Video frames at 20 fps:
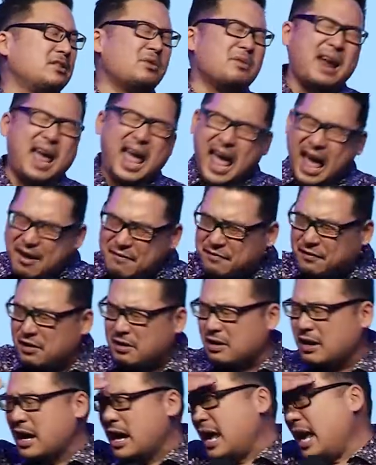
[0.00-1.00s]
Don't
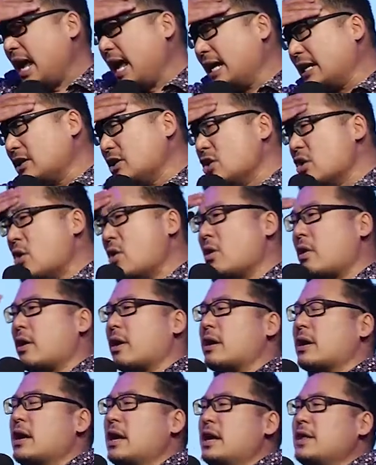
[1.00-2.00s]
ever
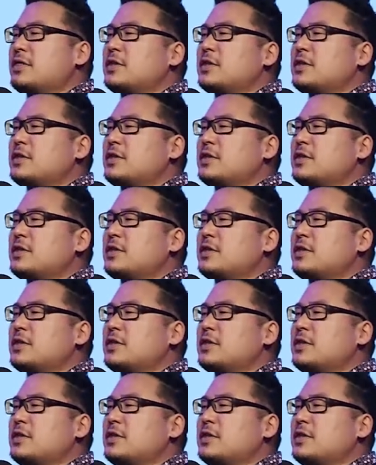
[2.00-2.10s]
ignore